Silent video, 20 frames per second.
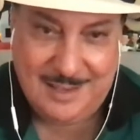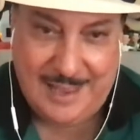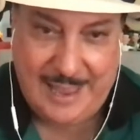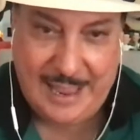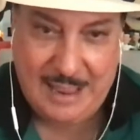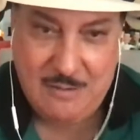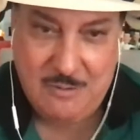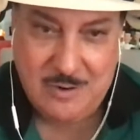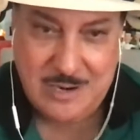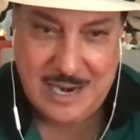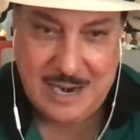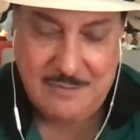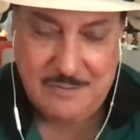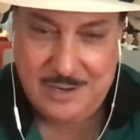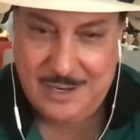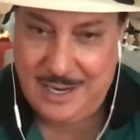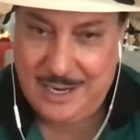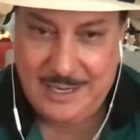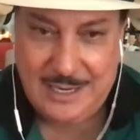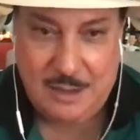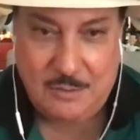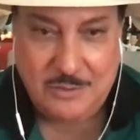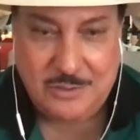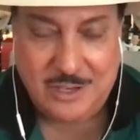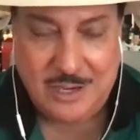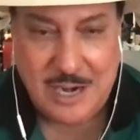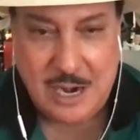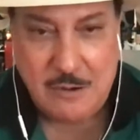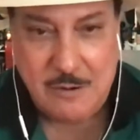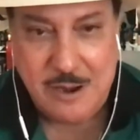And there
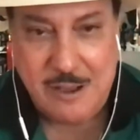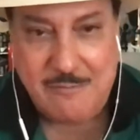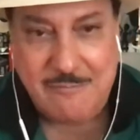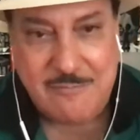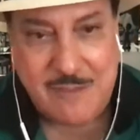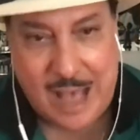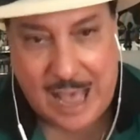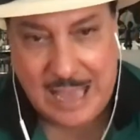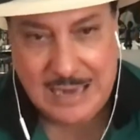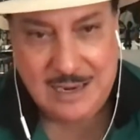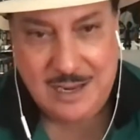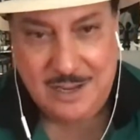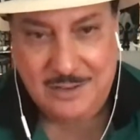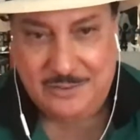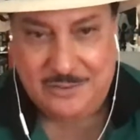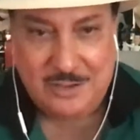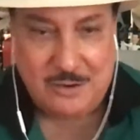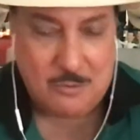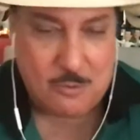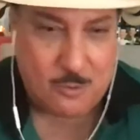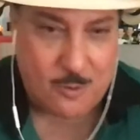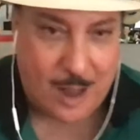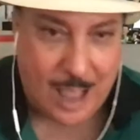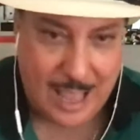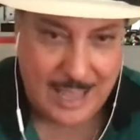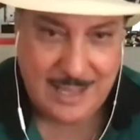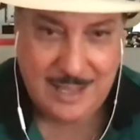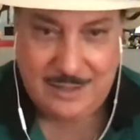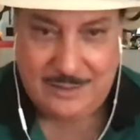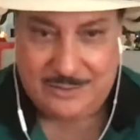was an area of violence and
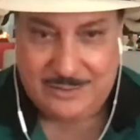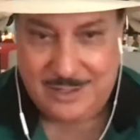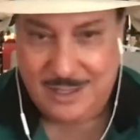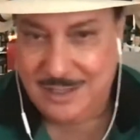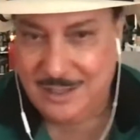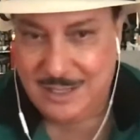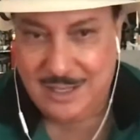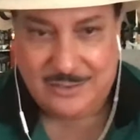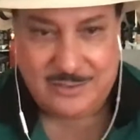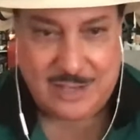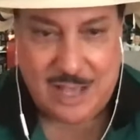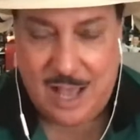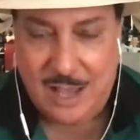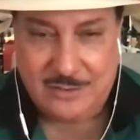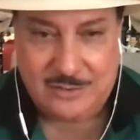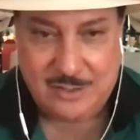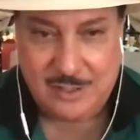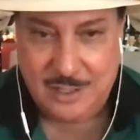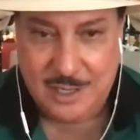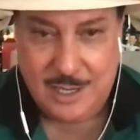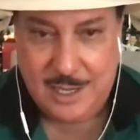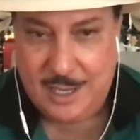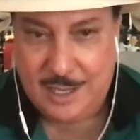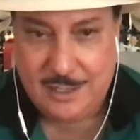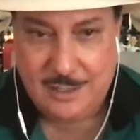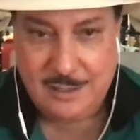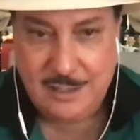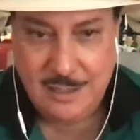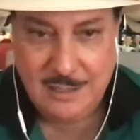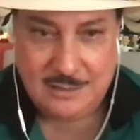riots and this constantly,
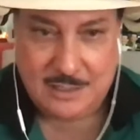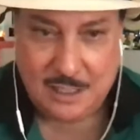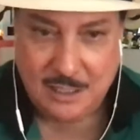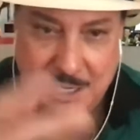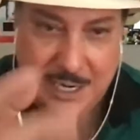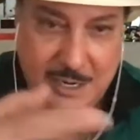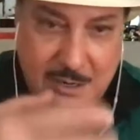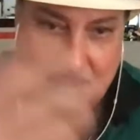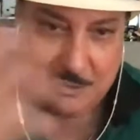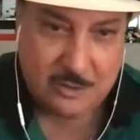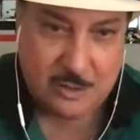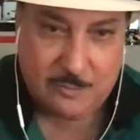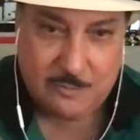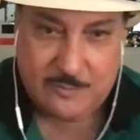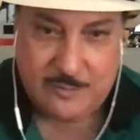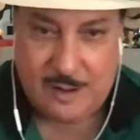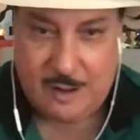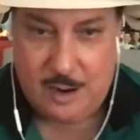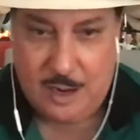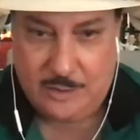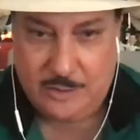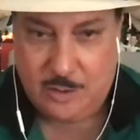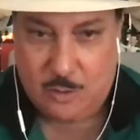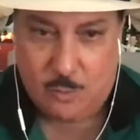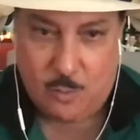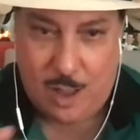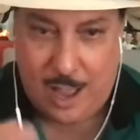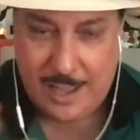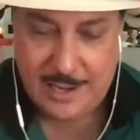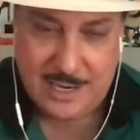and the leader of the
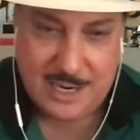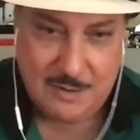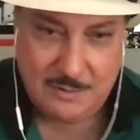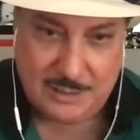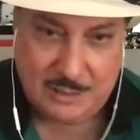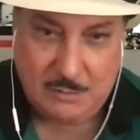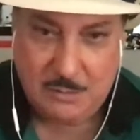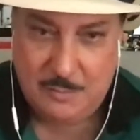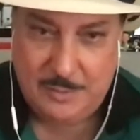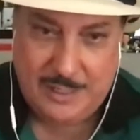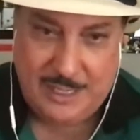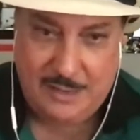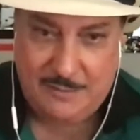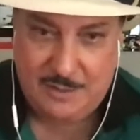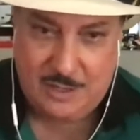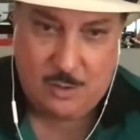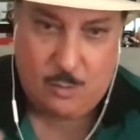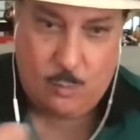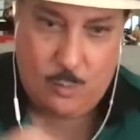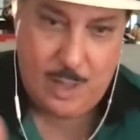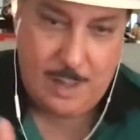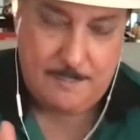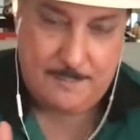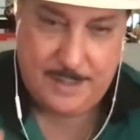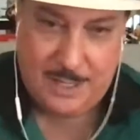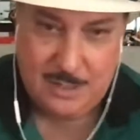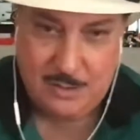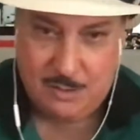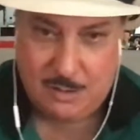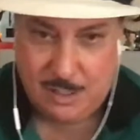riot and everything would be given a
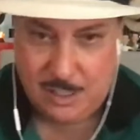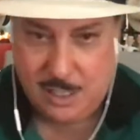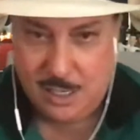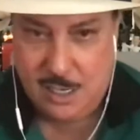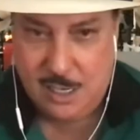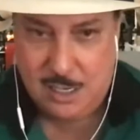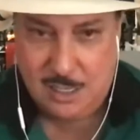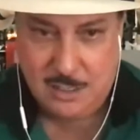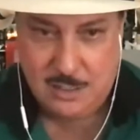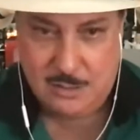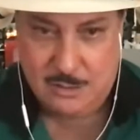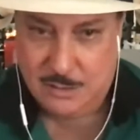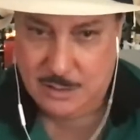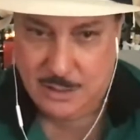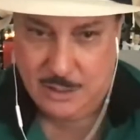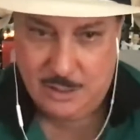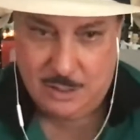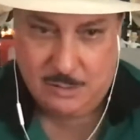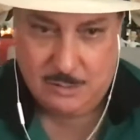weapon or a gun or,